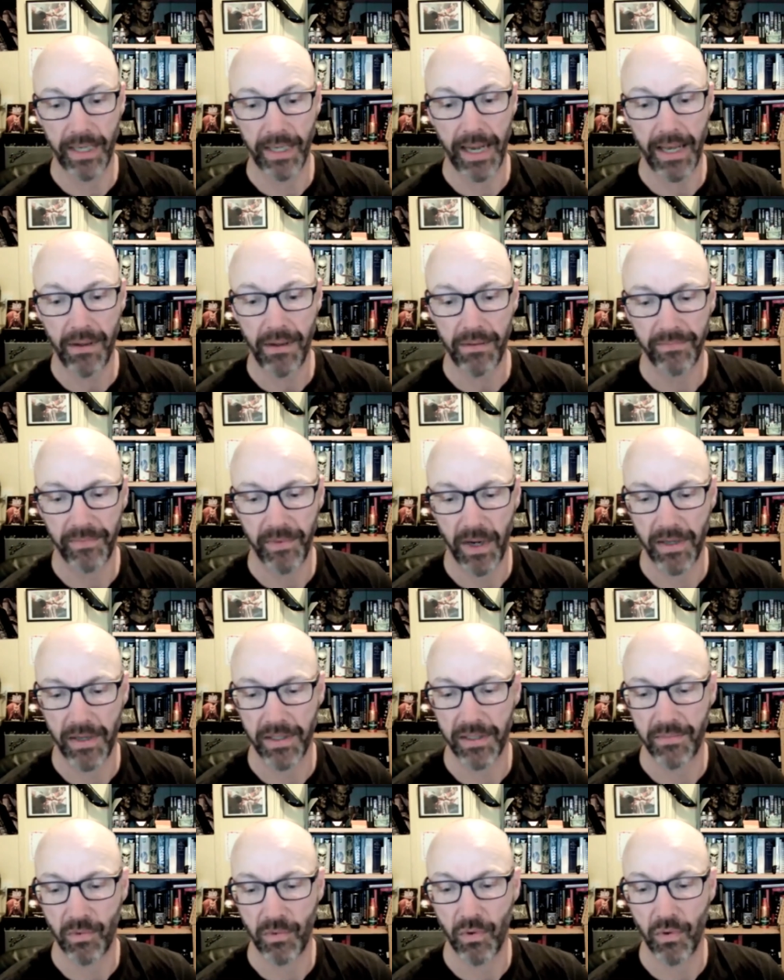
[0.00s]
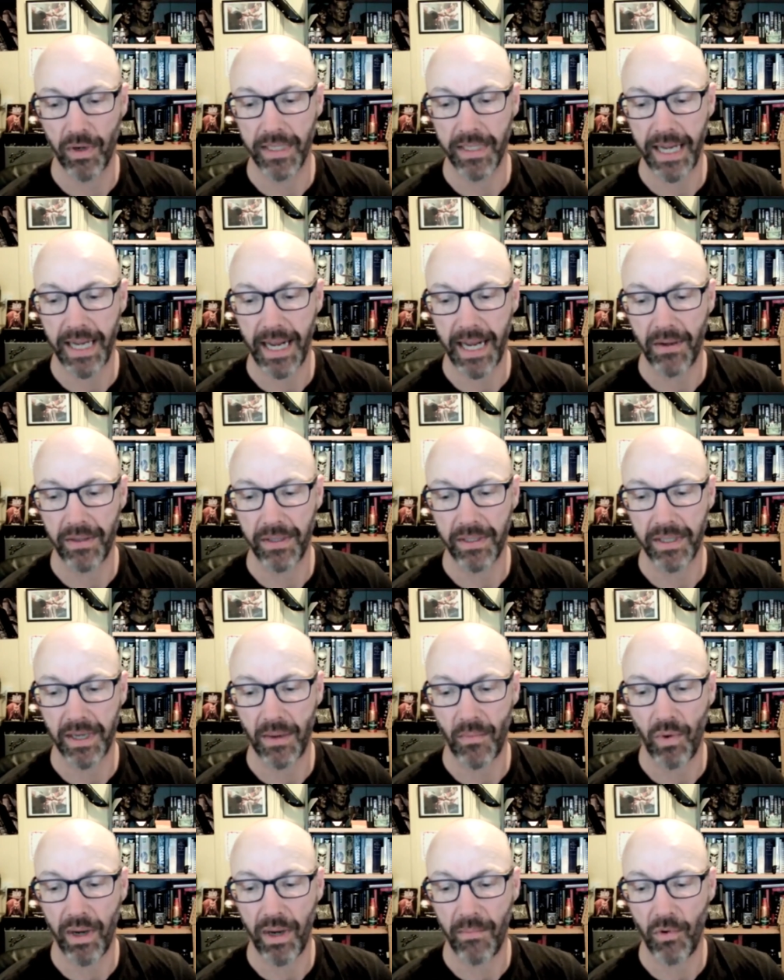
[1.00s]
out, find a smaller town,
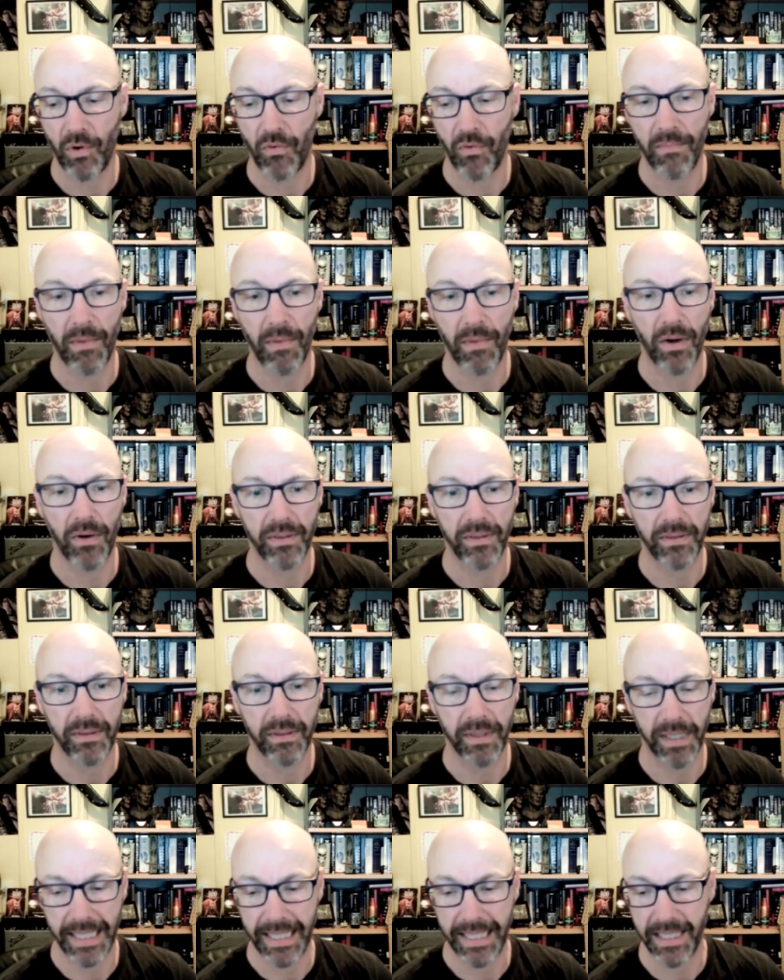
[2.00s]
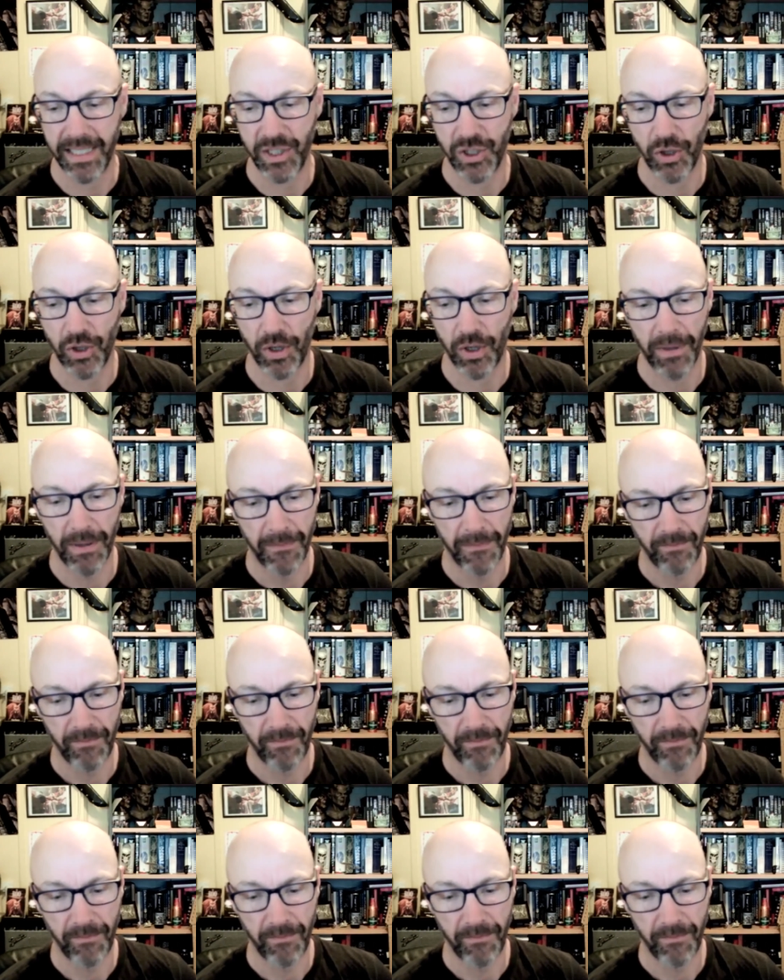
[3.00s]
somewhere more remote, an easy job.